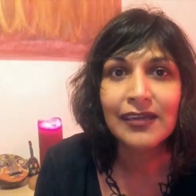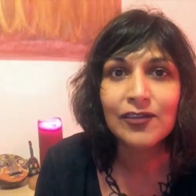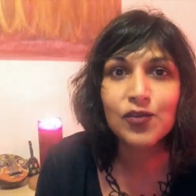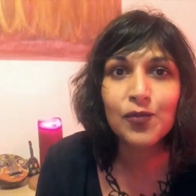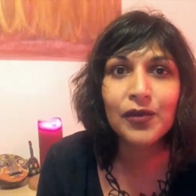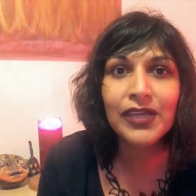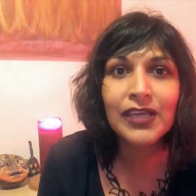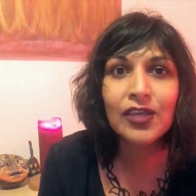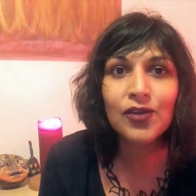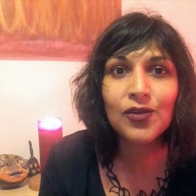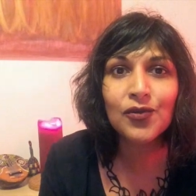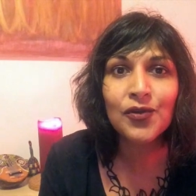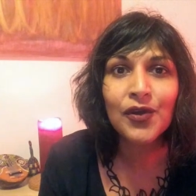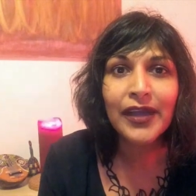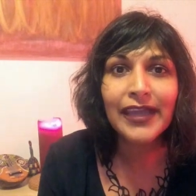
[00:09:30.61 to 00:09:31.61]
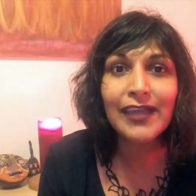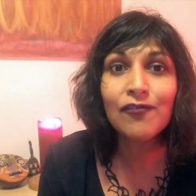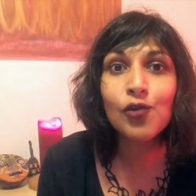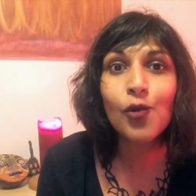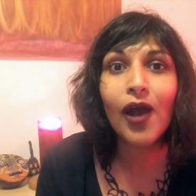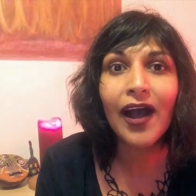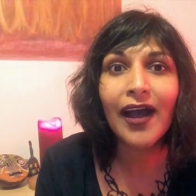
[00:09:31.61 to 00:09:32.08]
to bring you if
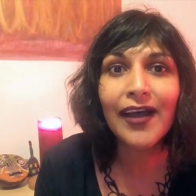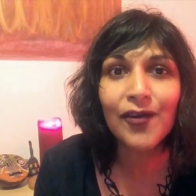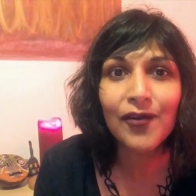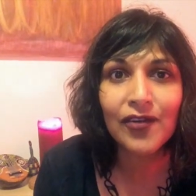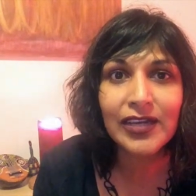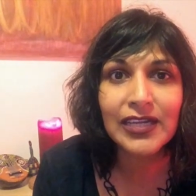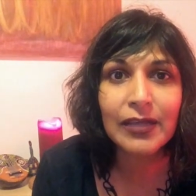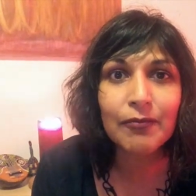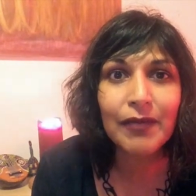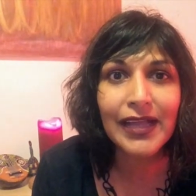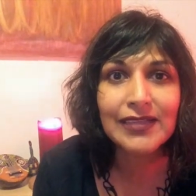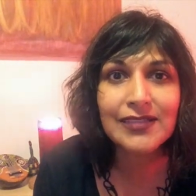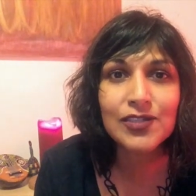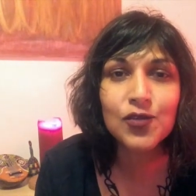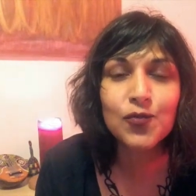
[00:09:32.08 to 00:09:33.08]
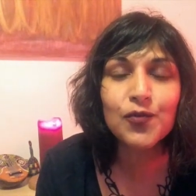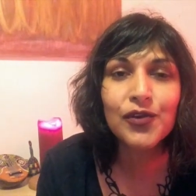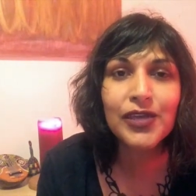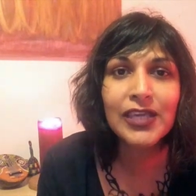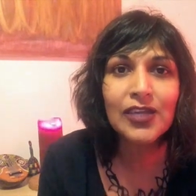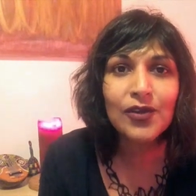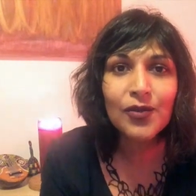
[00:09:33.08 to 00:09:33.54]
you are already in balance to
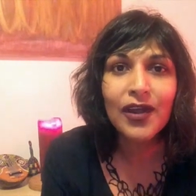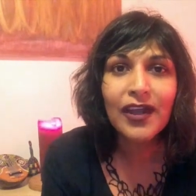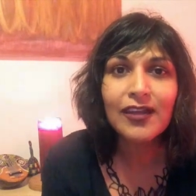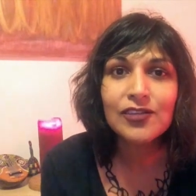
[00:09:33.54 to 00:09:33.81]
bring you